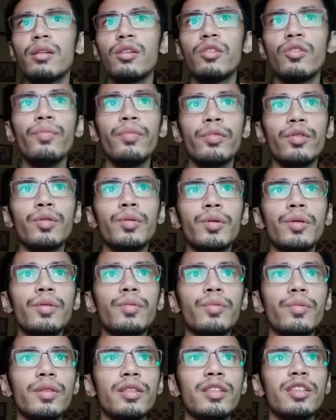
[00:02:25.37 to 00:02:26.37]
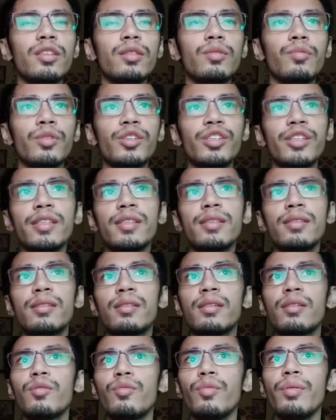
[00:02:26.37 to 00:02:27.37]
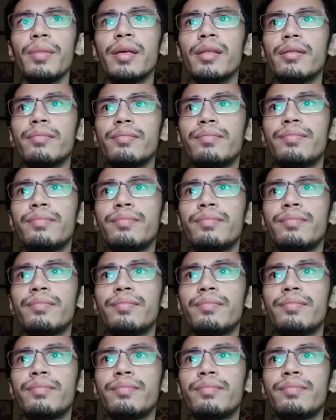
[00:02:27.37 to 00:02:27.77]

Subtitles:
group 2, which is women.